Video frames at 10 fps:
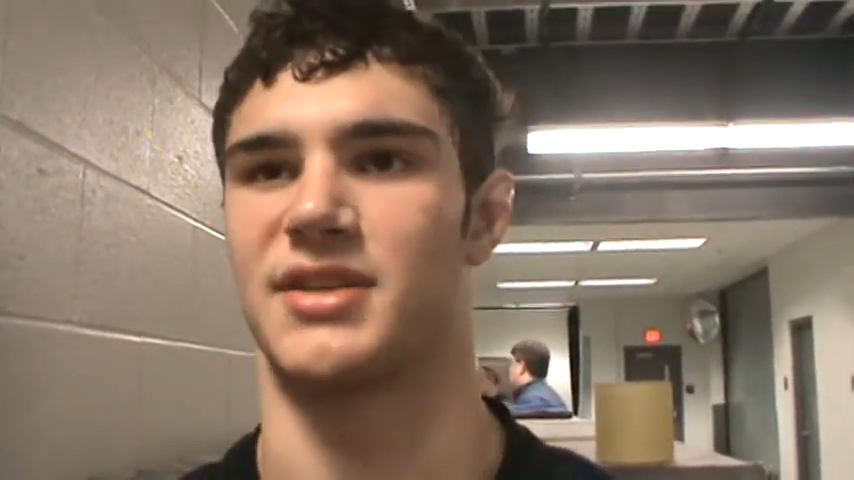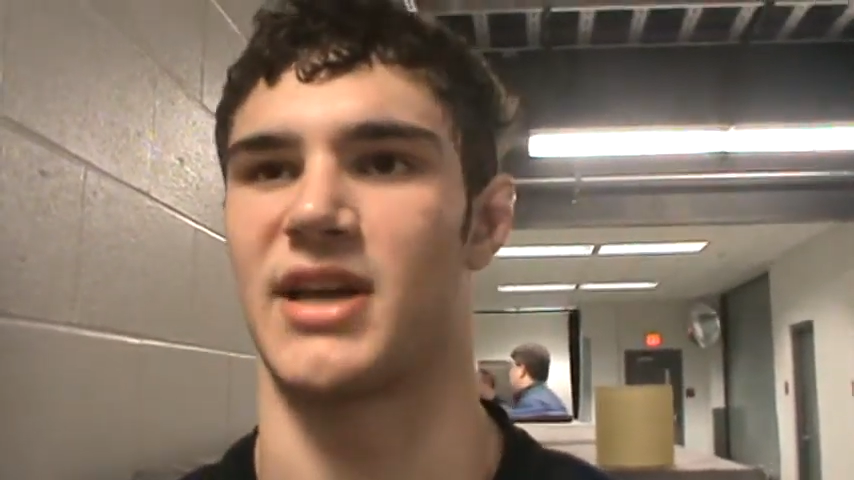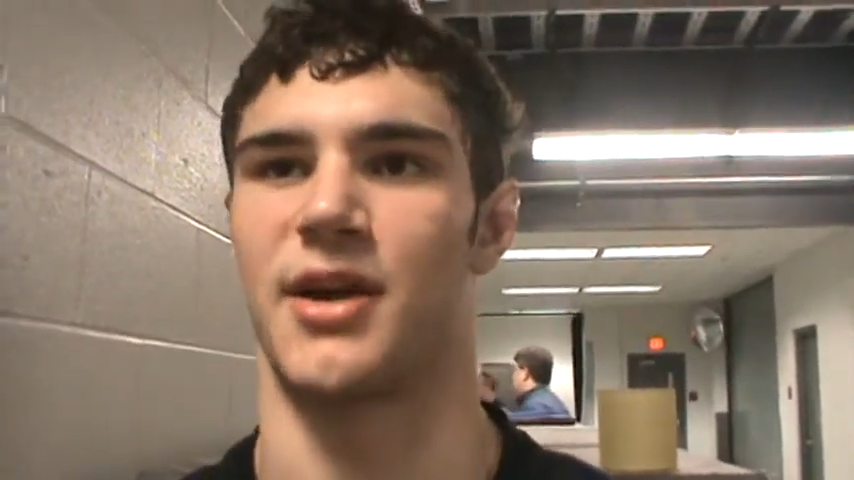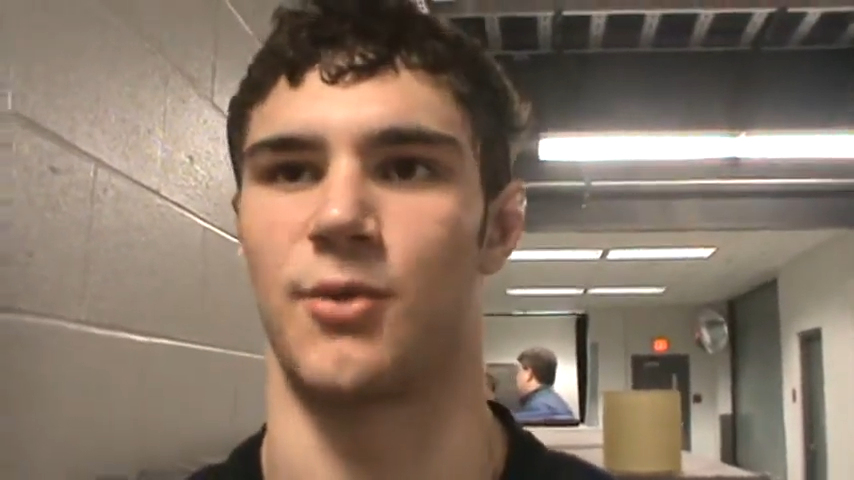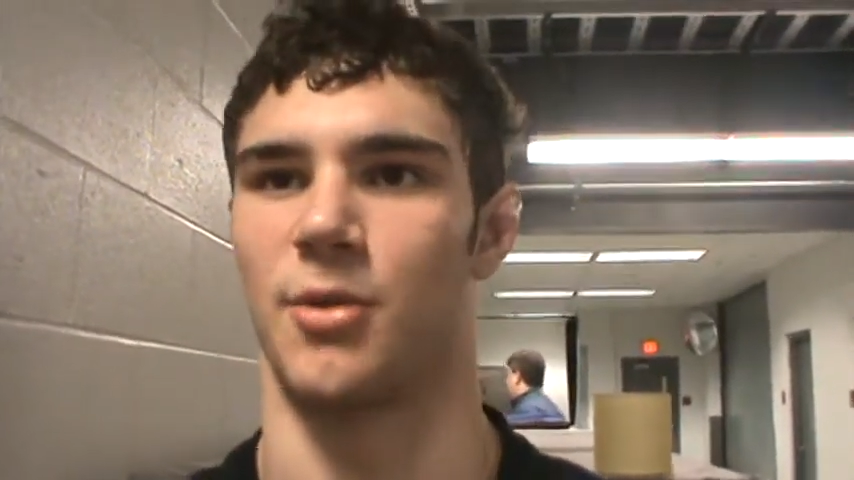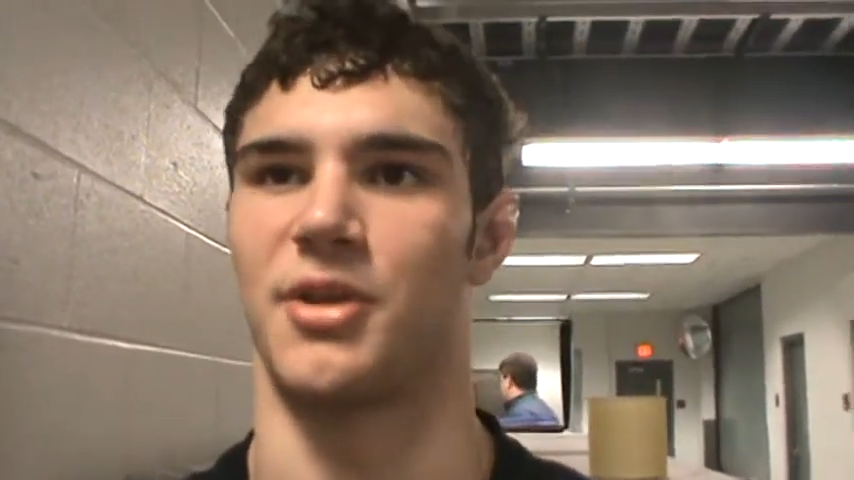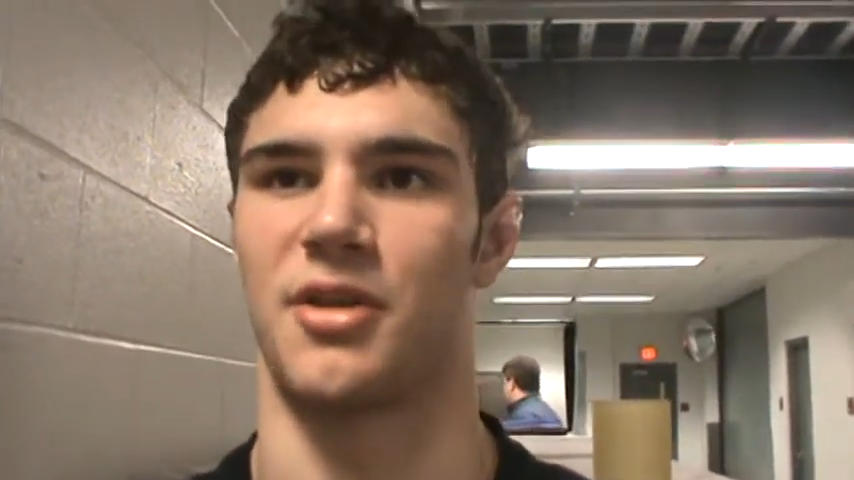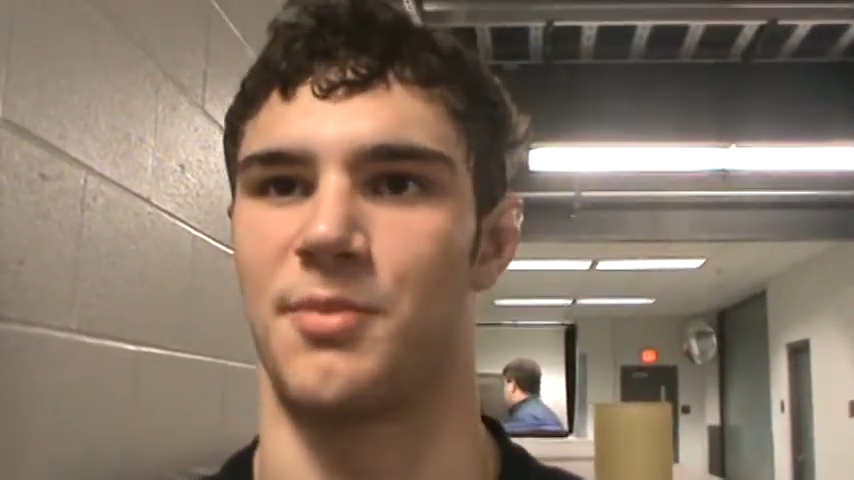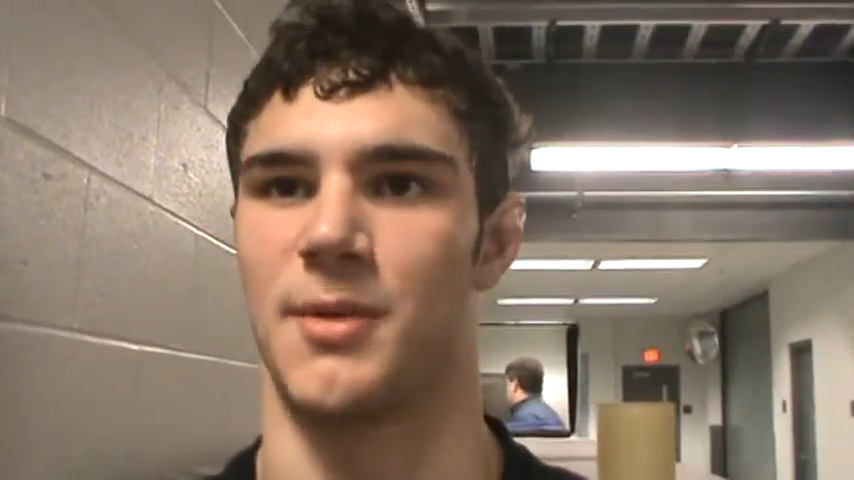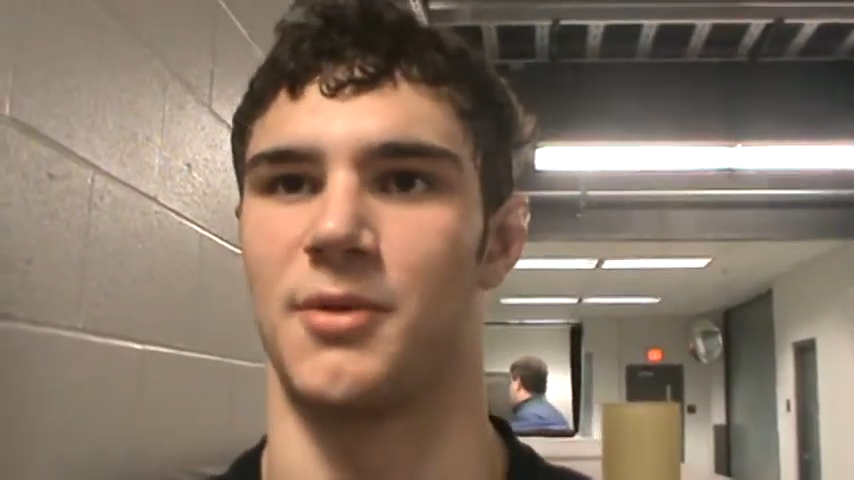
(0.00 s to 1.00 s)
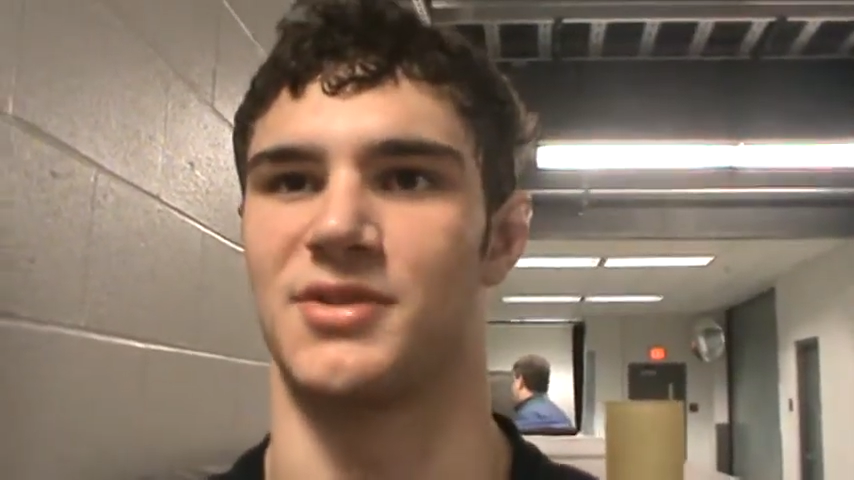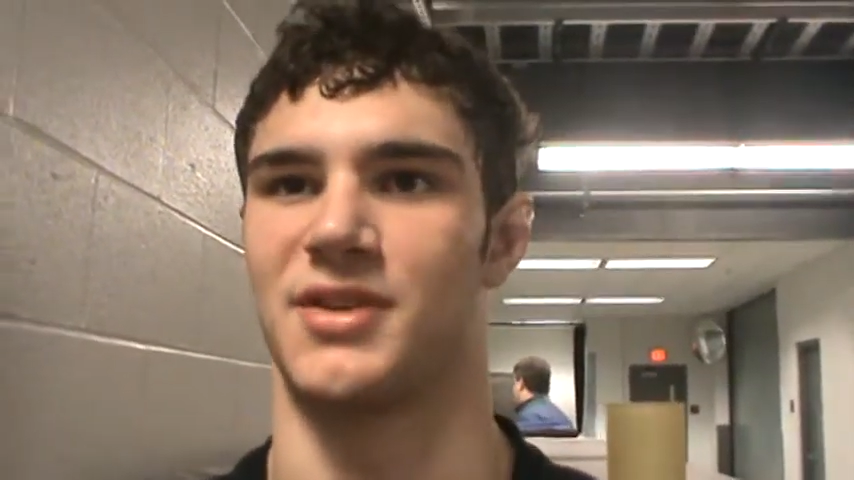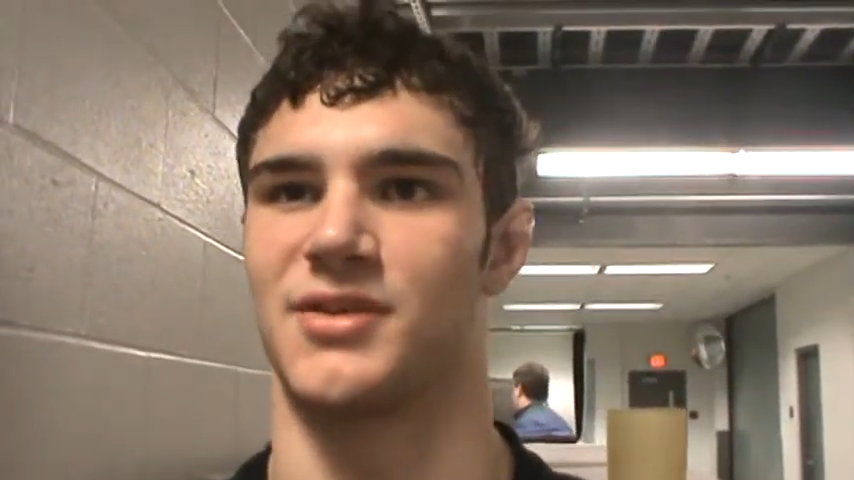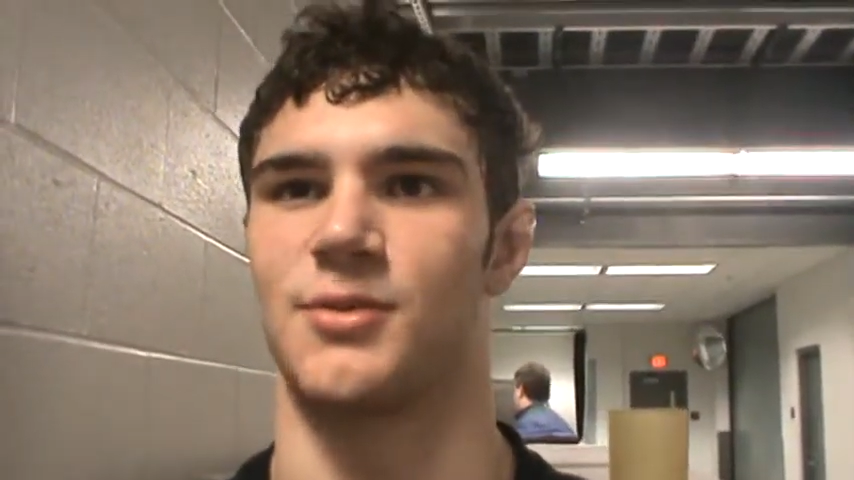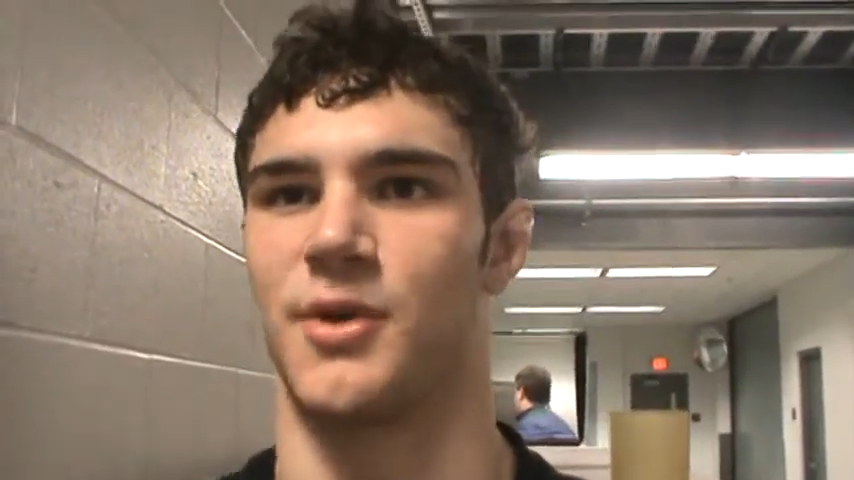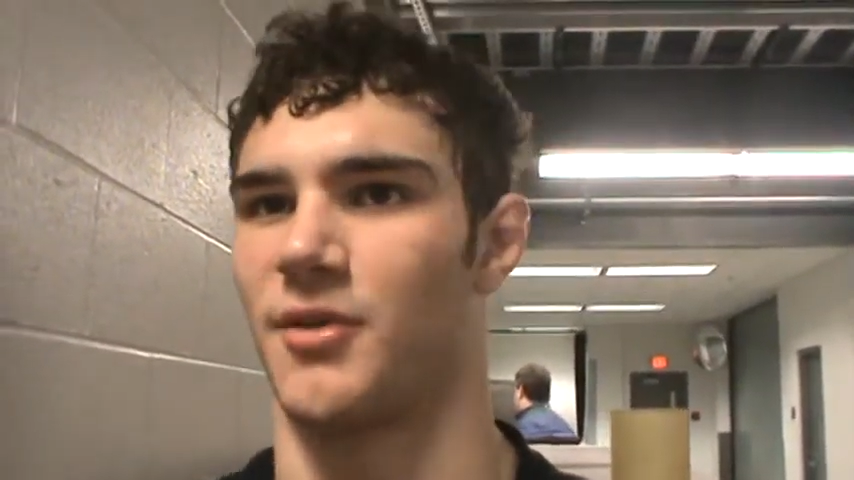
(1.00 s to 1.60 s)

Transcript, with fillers: decide to room with other people since